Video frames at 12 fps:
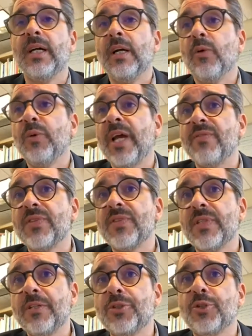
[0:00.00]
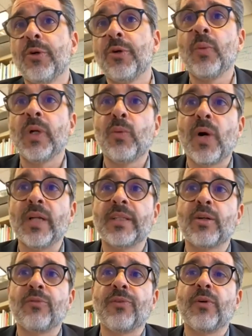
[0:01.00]
we have studies showing one
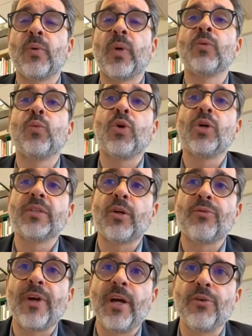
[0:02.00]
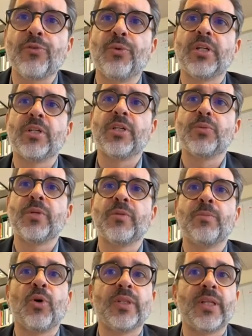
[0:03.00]
quarter of one quarter of health workers with
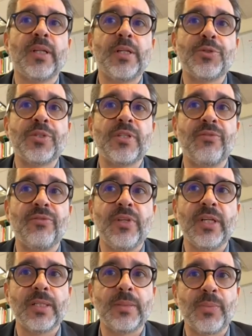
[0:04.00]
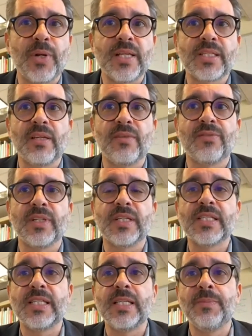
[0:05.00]
moderate to severe depressive uh,
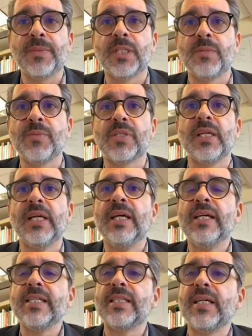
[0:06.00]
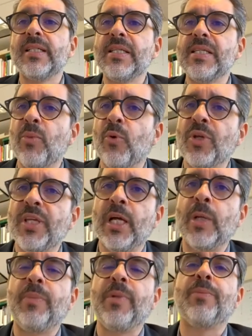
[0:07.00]
symptoms. Studies among
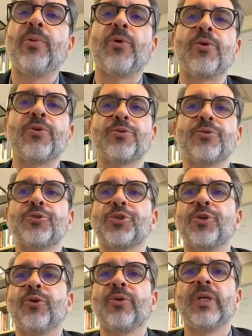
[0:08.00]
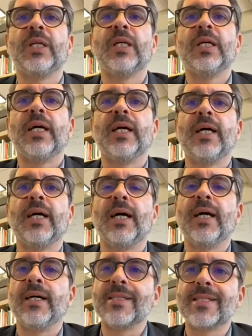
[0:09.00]
young people also showing uh,
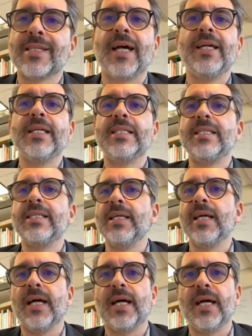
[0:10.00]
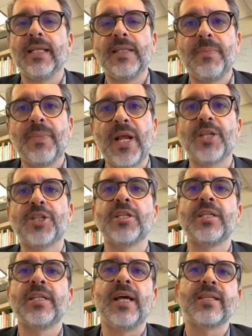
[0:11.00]
anxiety,
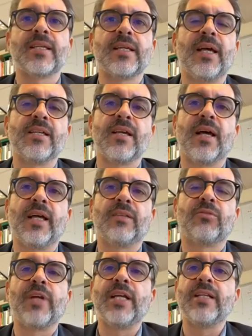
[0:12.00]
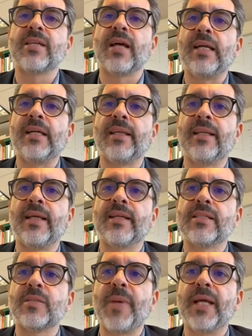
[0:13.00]
depression as, as, at rates higher than
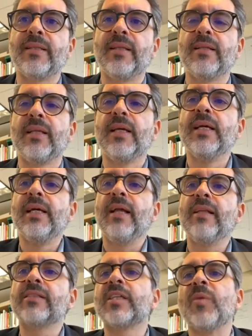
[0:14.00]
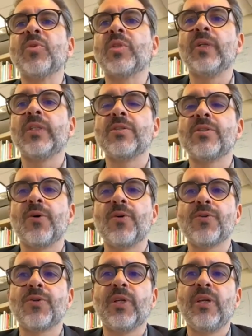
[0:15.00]
expected. And some studies
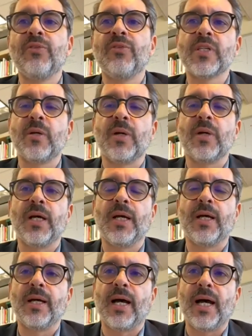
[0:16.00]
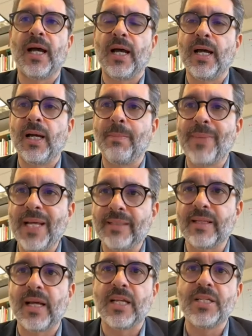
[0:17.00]
also give us a, a, a
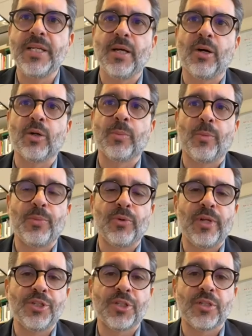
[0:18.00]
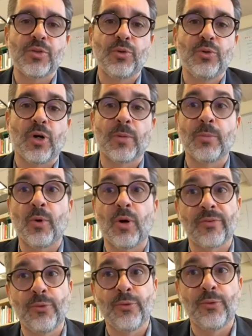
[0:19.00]
better idea on populations who are more
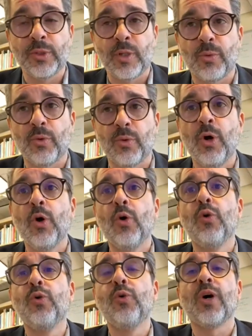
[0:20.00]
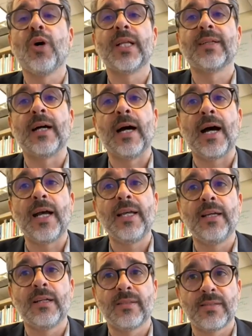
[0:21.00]
vulnerable who are at the
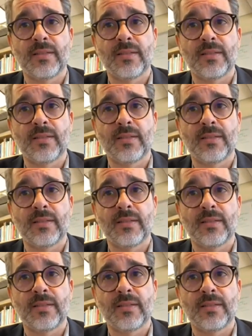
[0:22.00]
highest